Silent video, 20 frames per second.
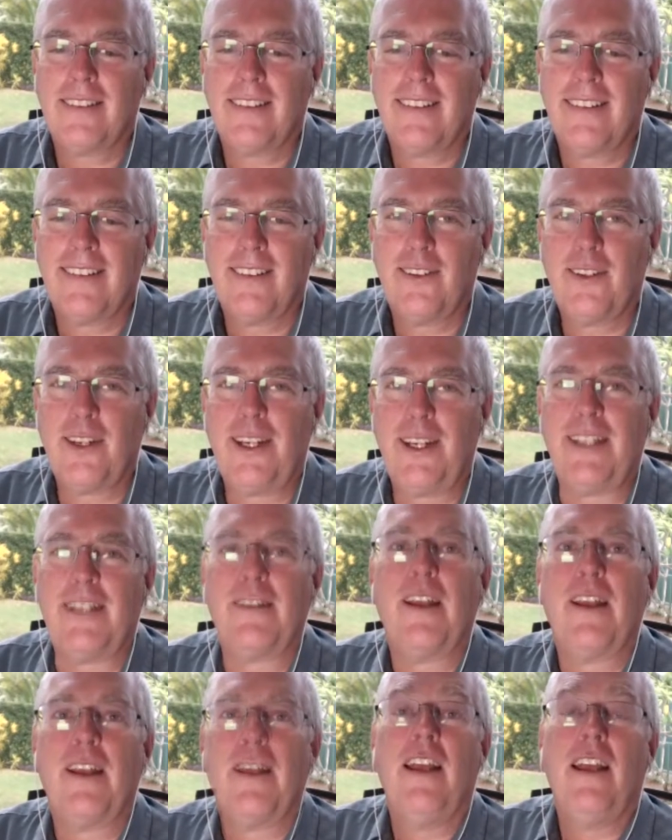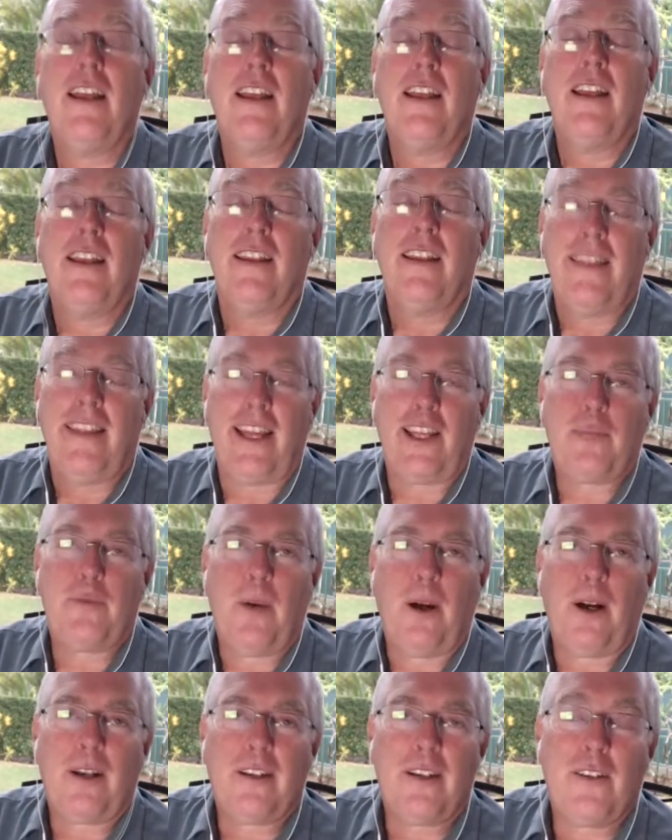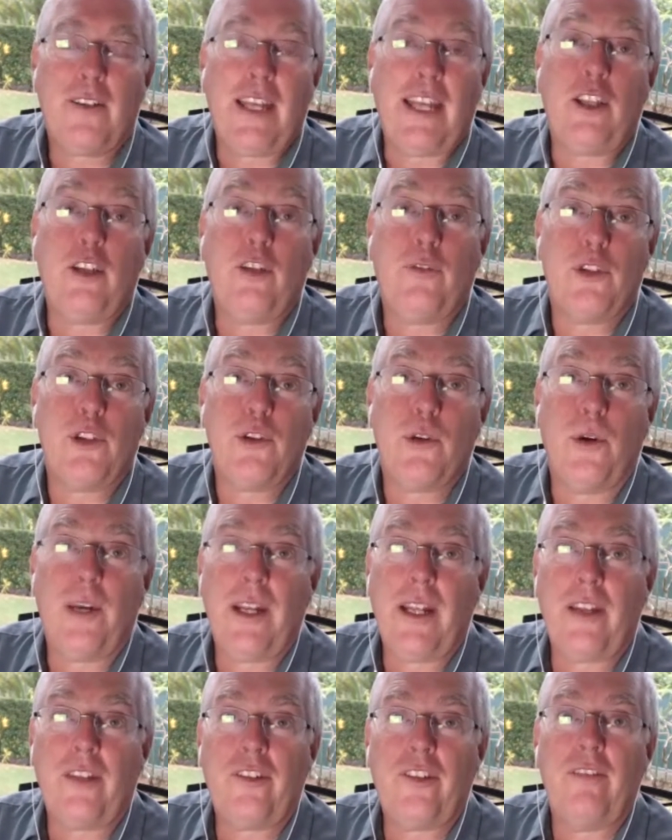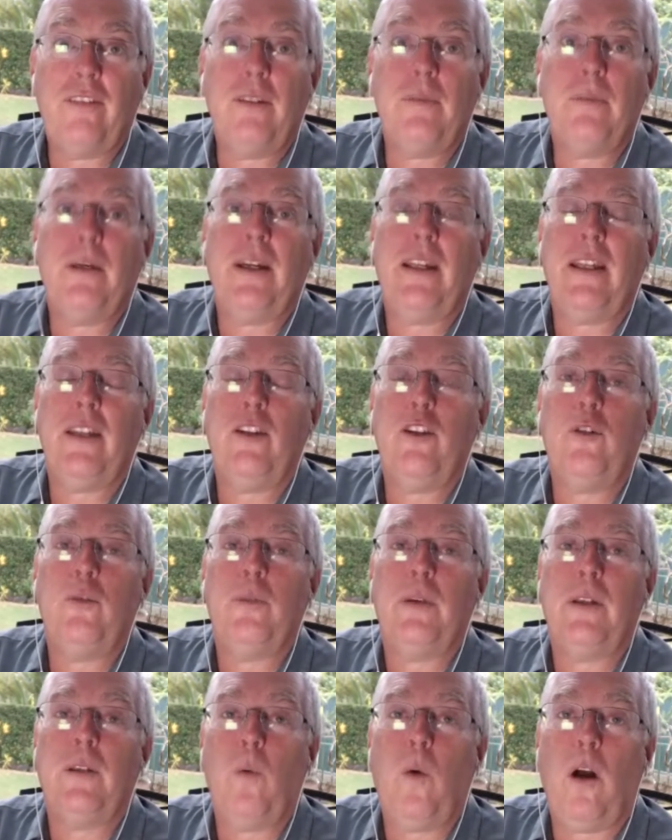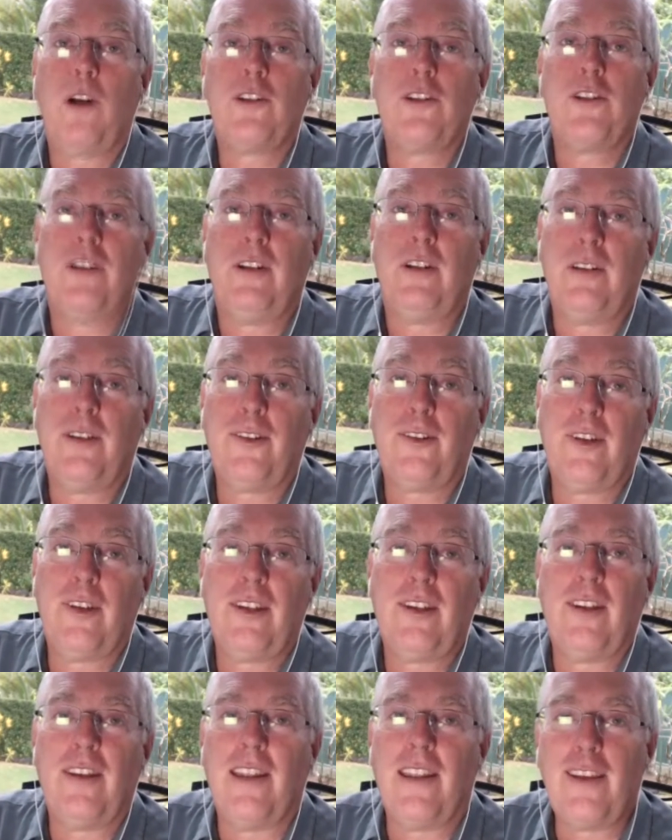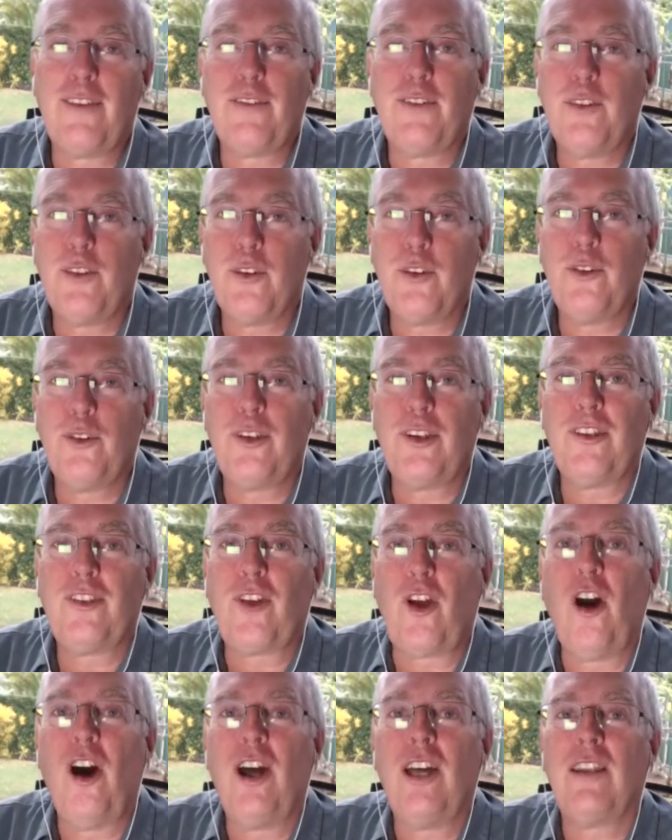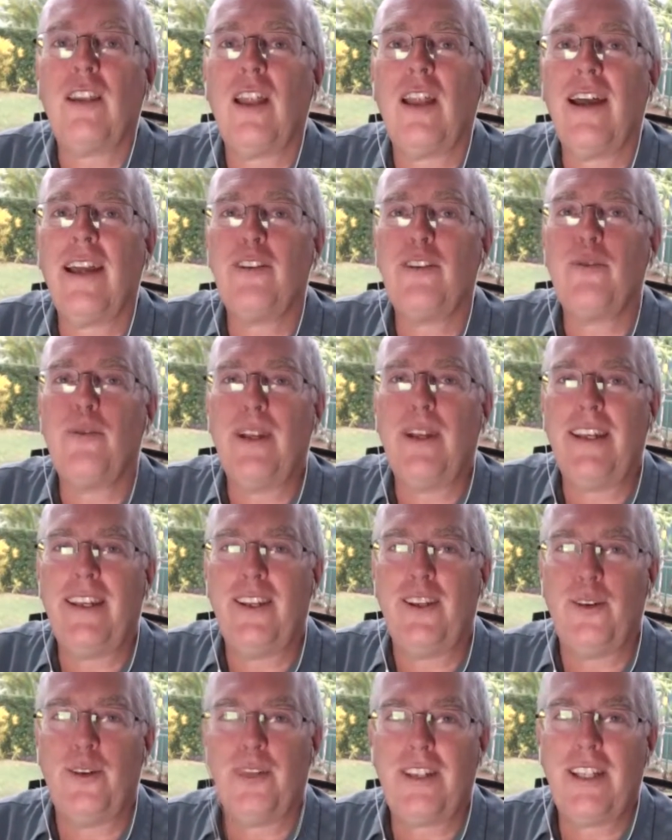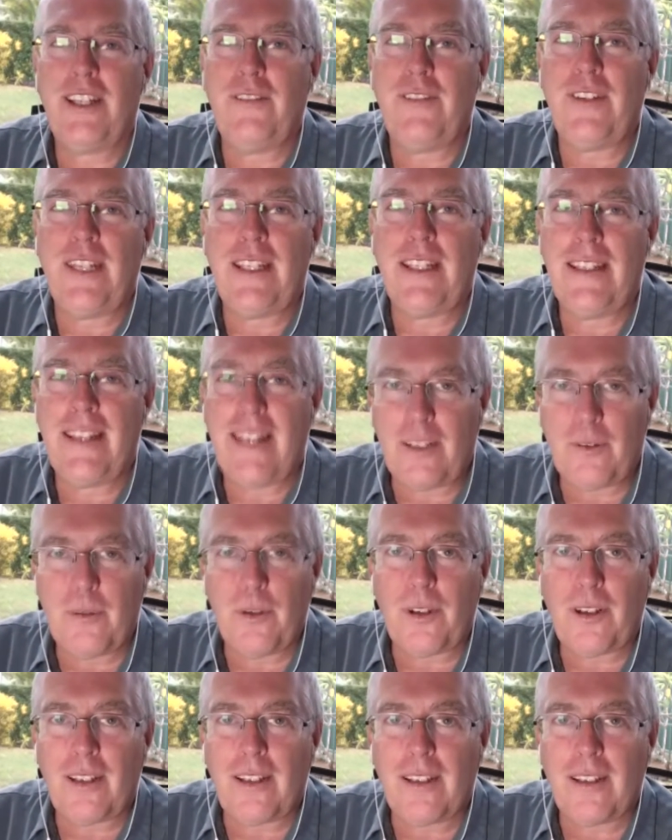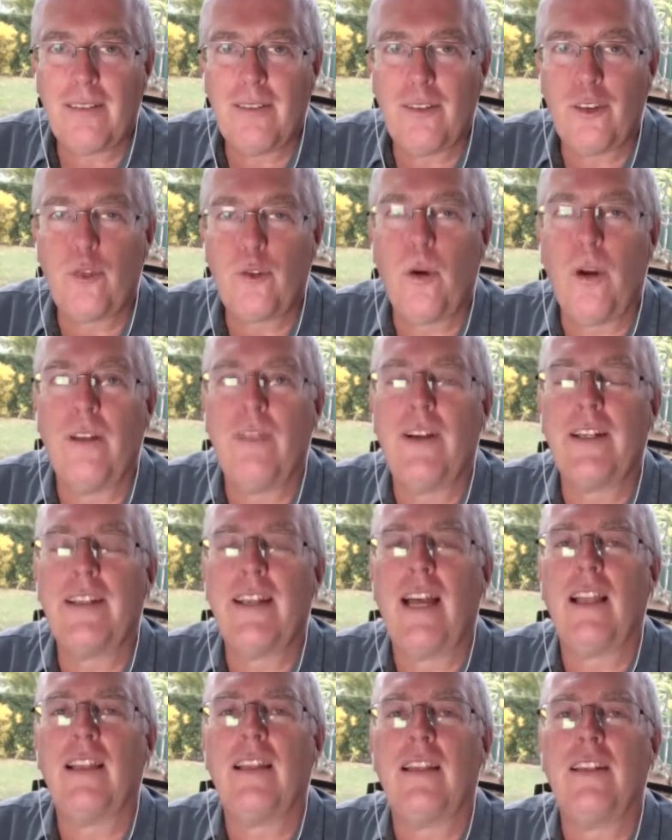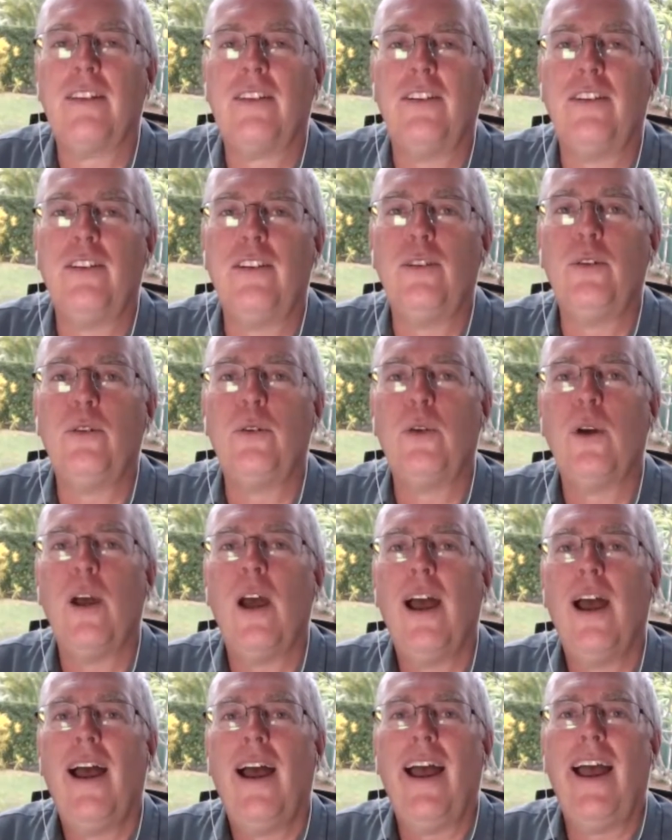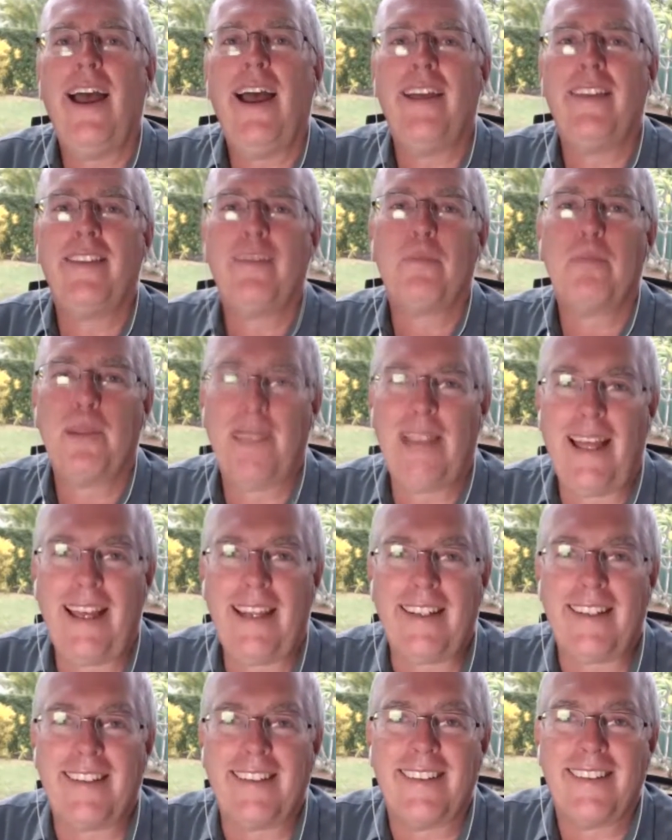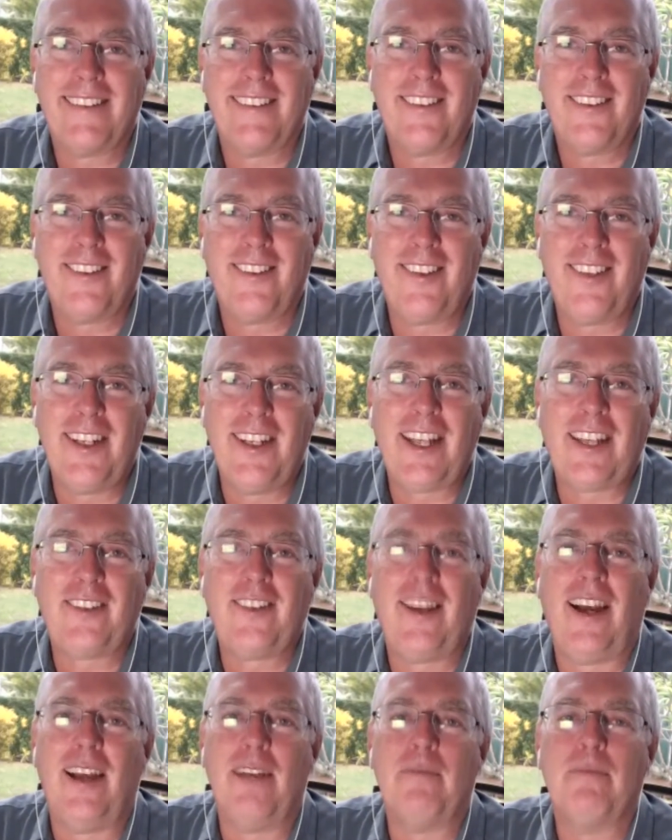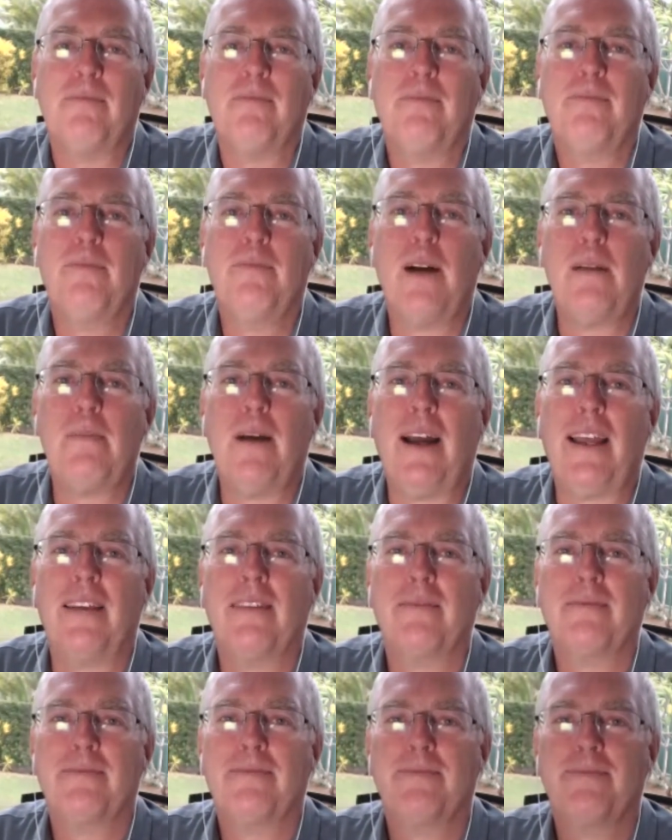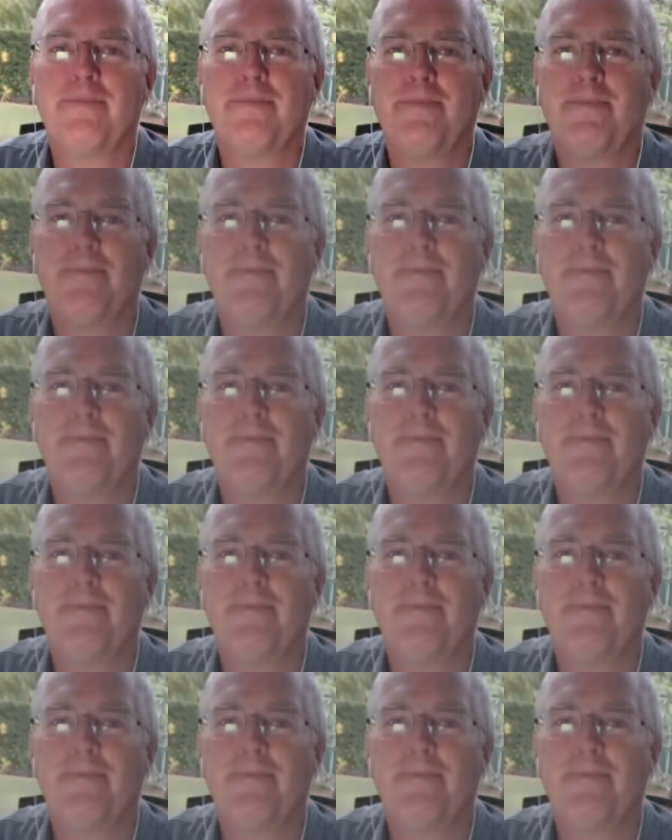Great. Thanks, Martin. Thank you for joining us, everybody. You've been watching or listening to the Life Enthusiast online radio and TV network, restoring vitality to you and the planet. See you next time. Bye-bye. Take care.